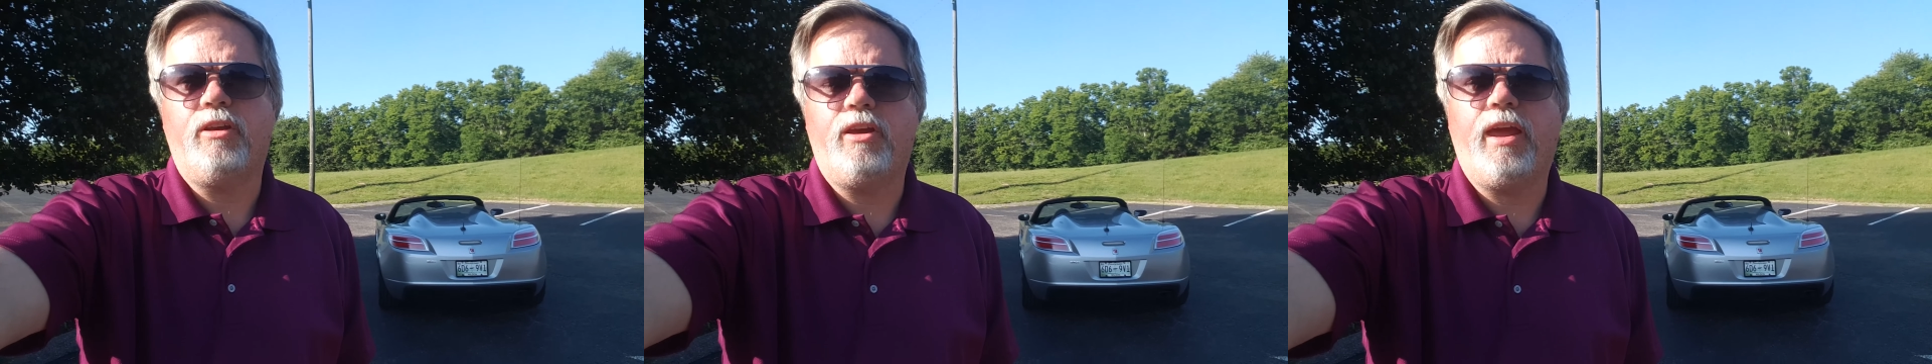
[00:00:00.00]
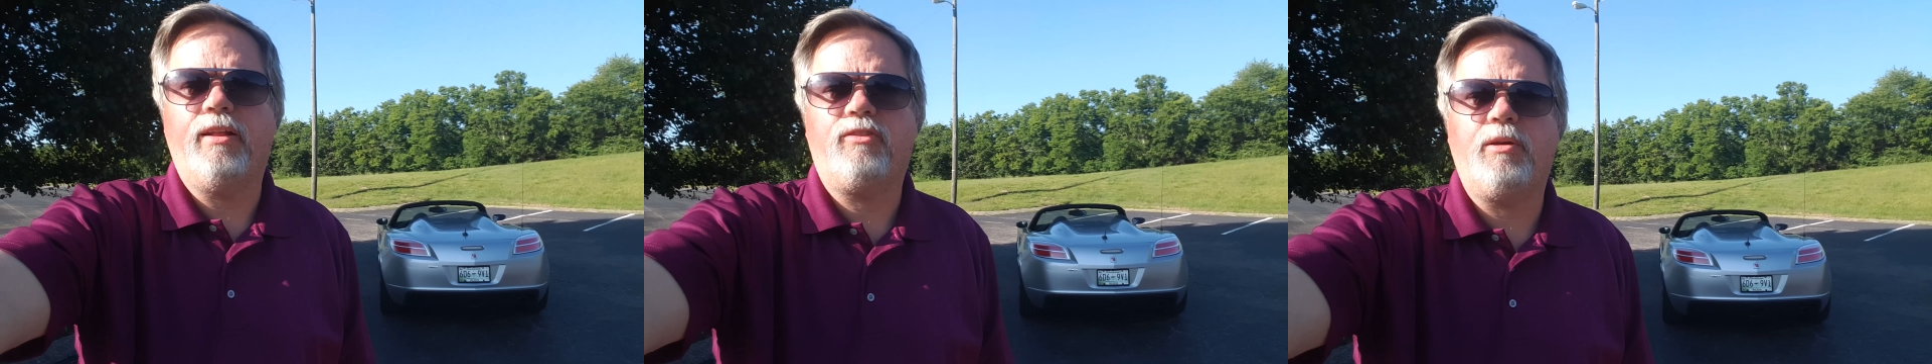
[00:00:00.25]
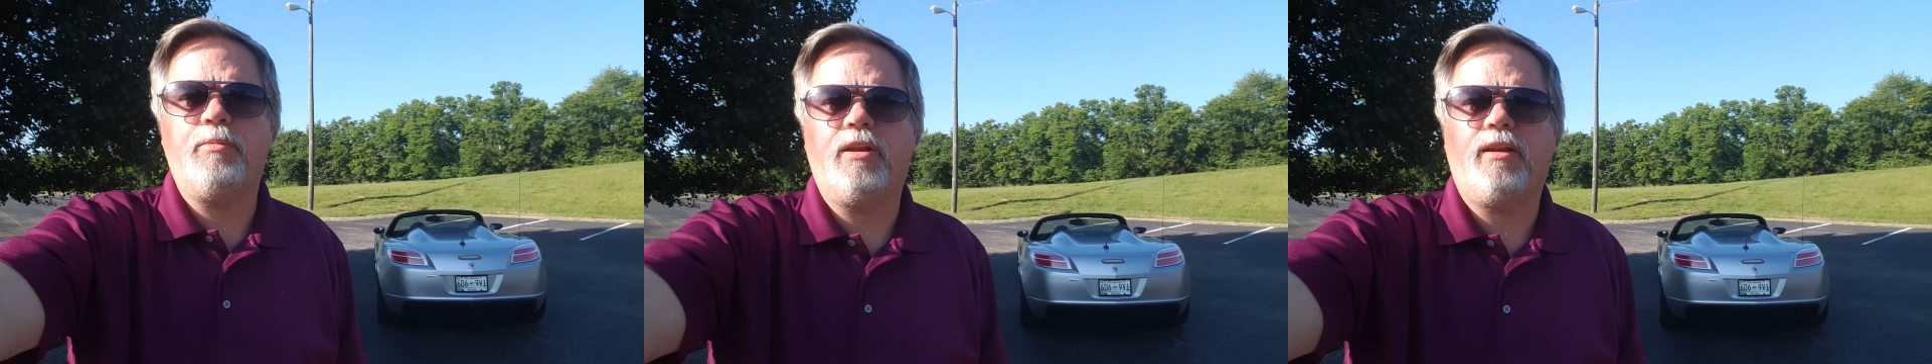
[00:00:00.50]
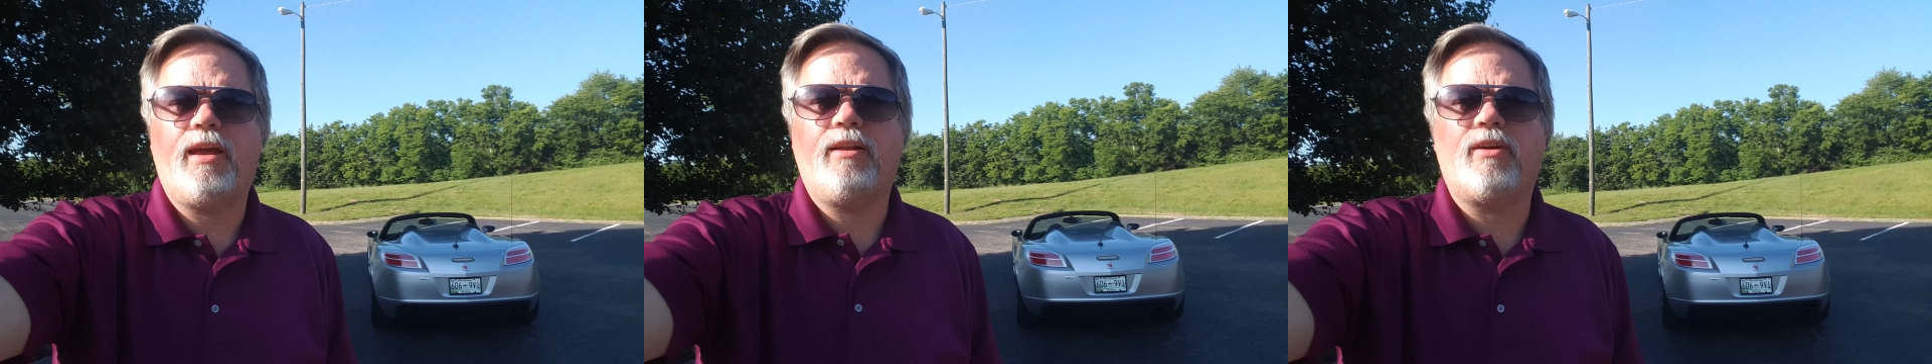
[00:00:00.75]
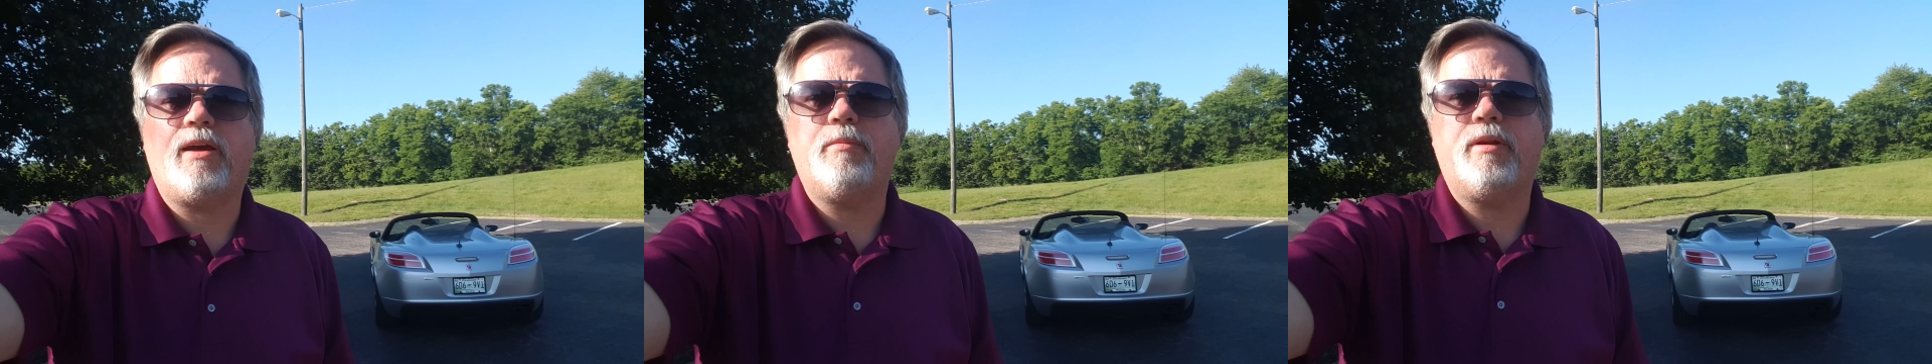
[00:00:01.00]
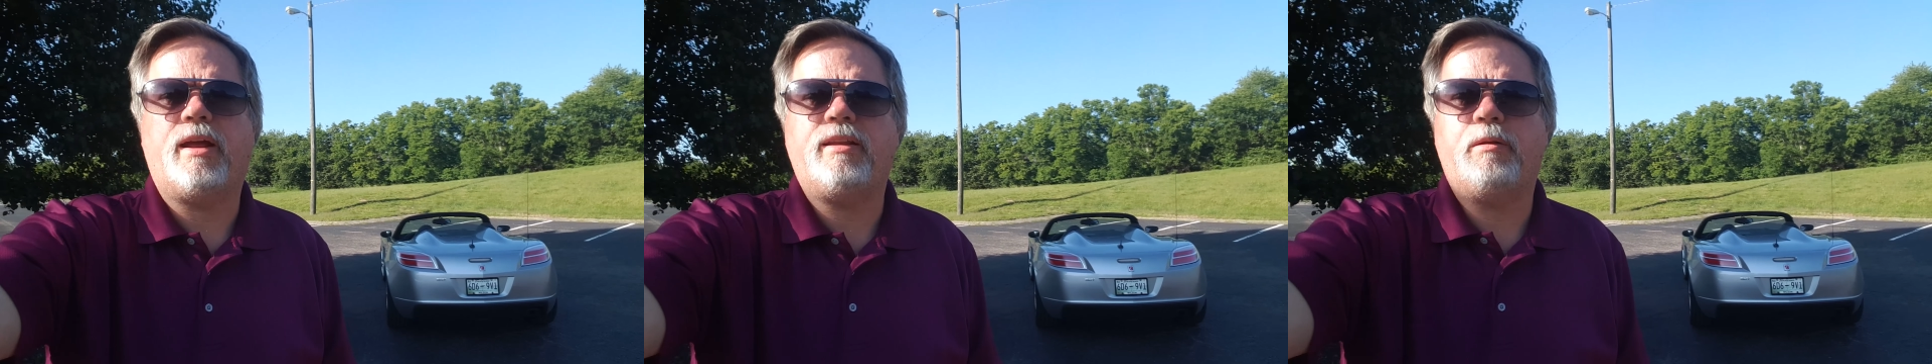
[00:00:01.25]
you can't see them in the daytime,
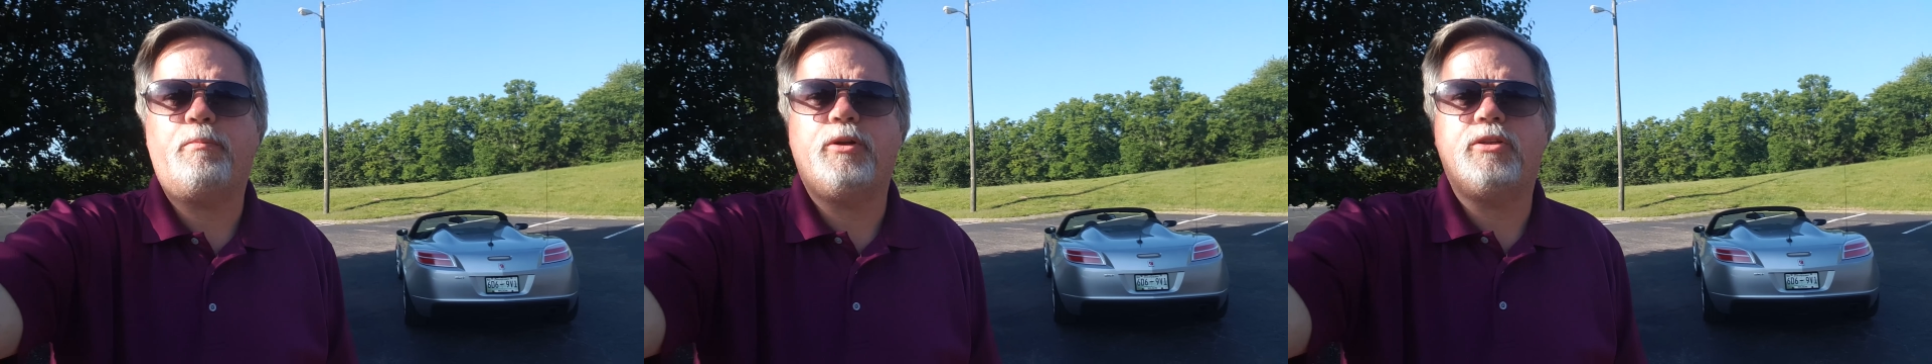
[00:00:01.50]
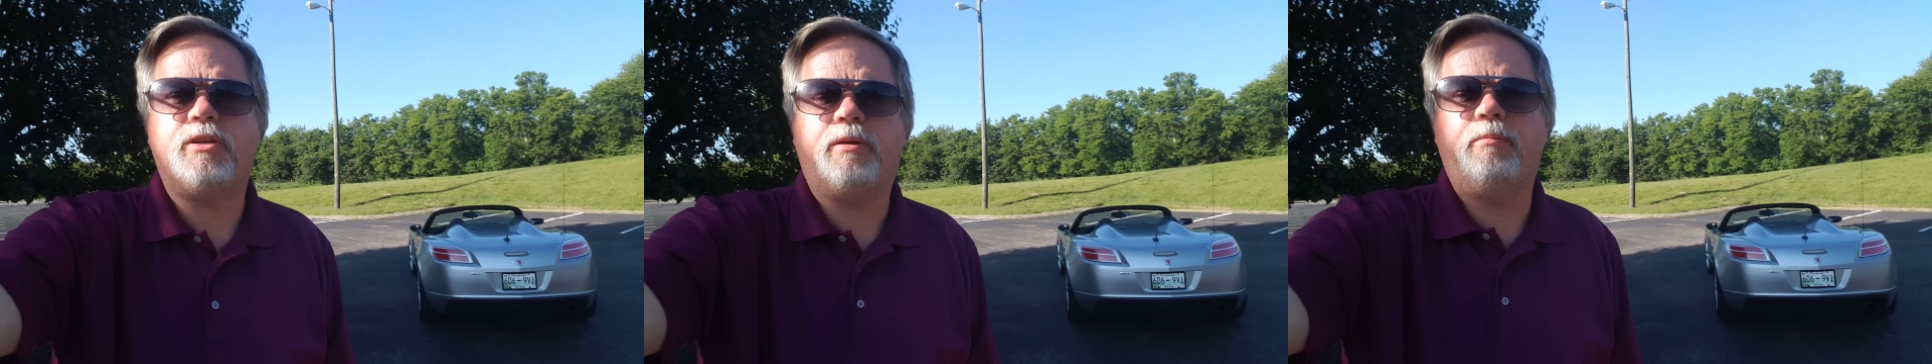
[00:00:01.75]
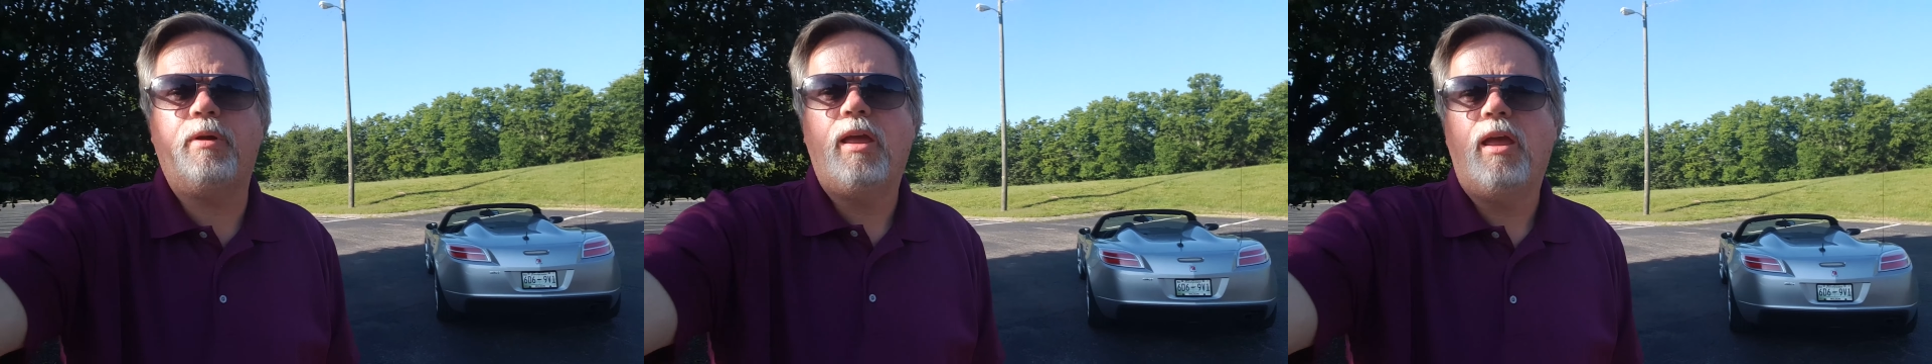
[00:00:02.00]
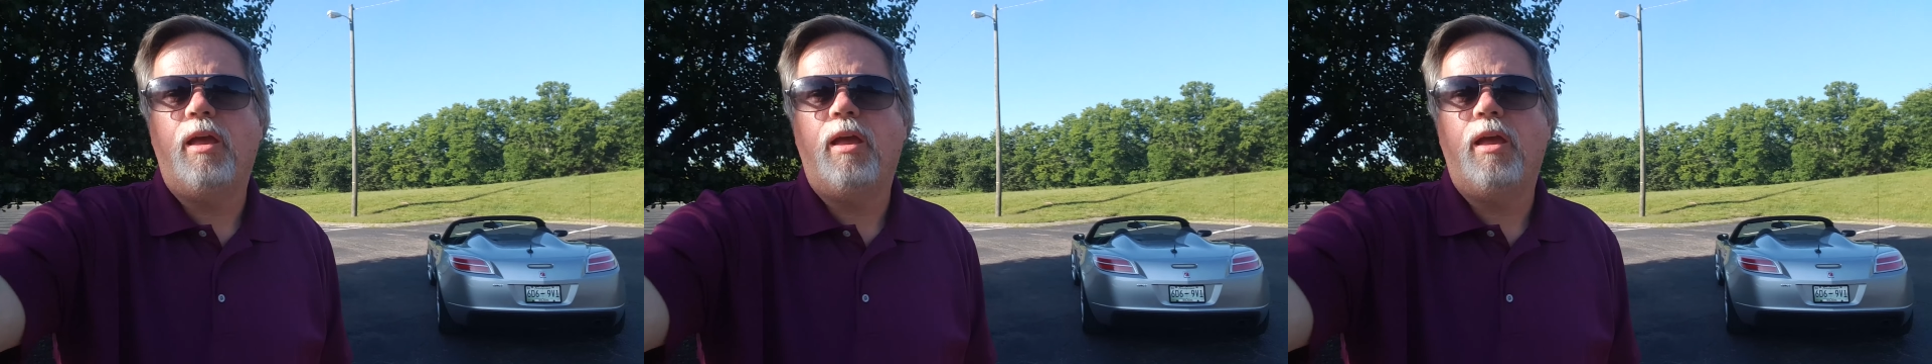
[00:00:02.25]
but I did put some